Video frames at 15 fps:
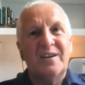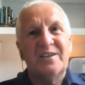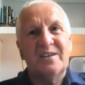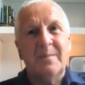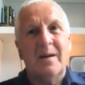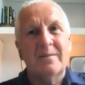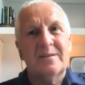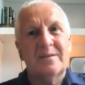
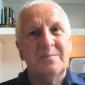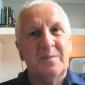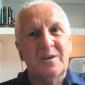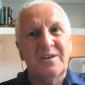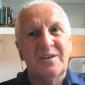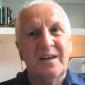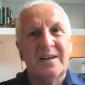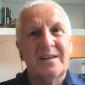them out as
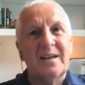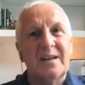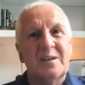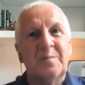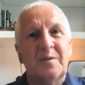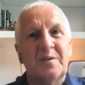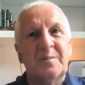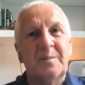much detail as
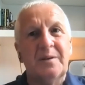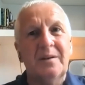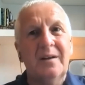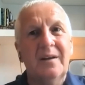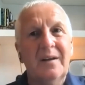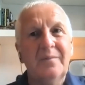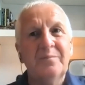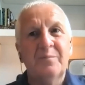possible.
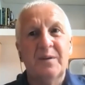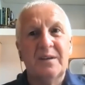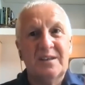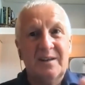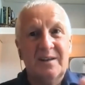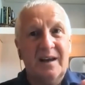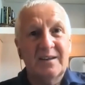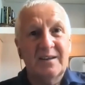
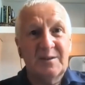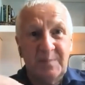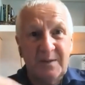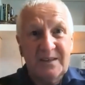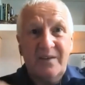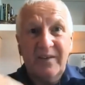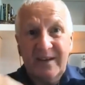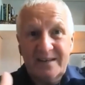With
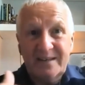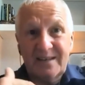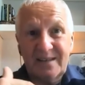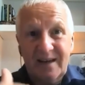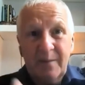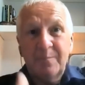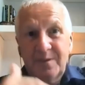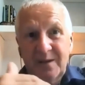specific
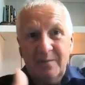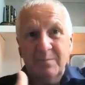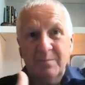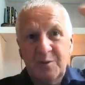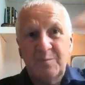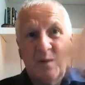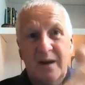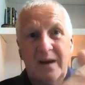steps that
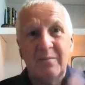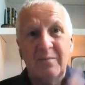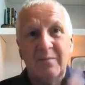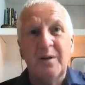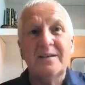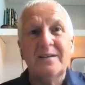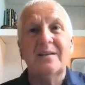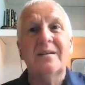must be
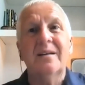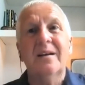completed.